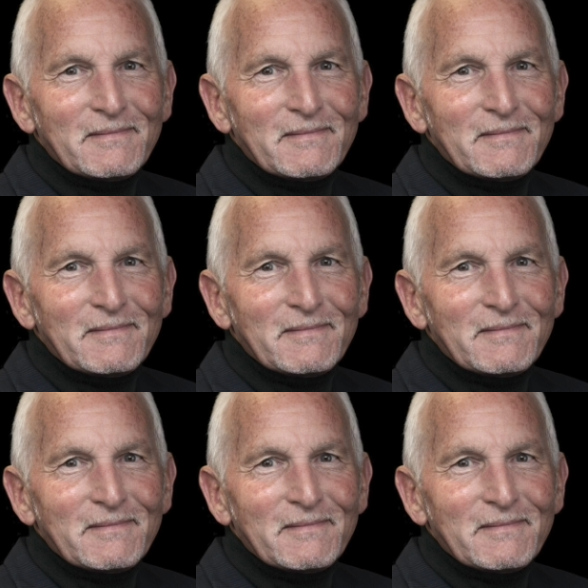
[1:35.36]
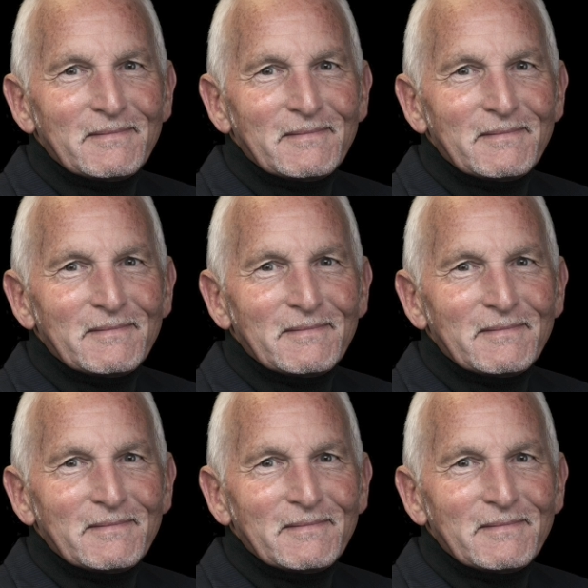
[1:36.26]

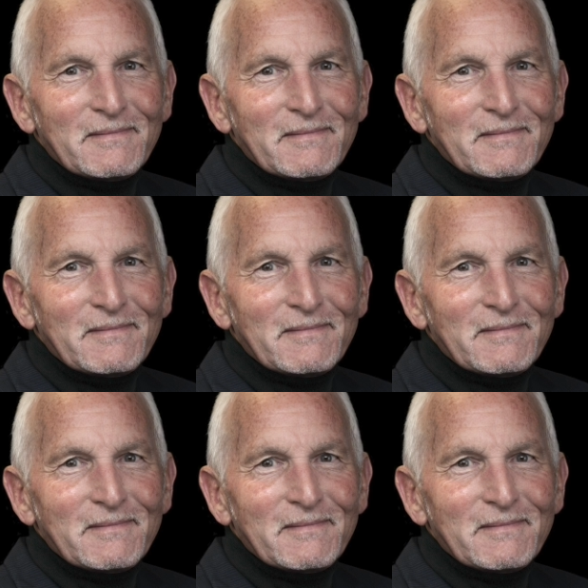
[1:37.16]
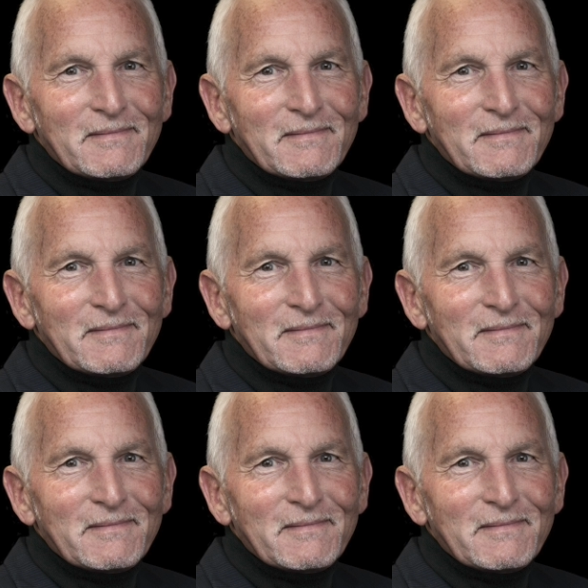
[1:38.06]

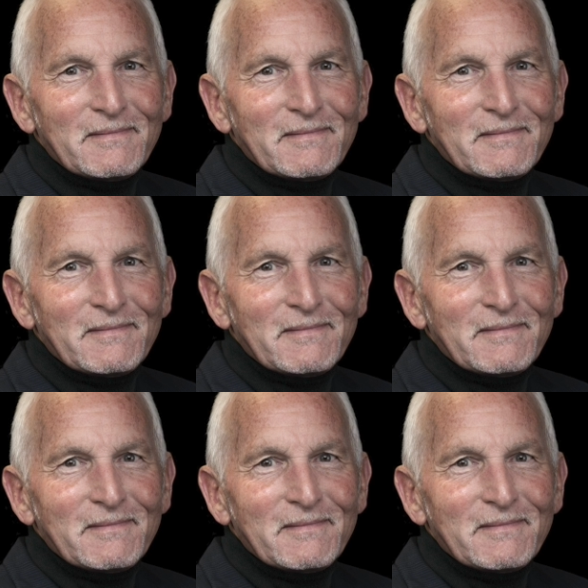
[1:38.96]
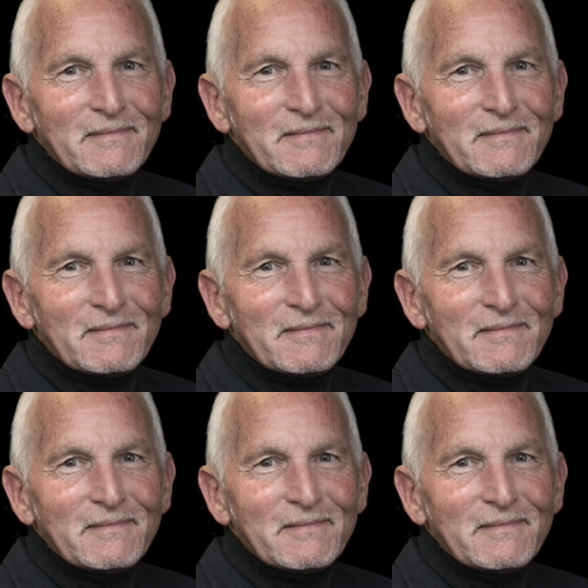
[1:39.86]
(no lip movement)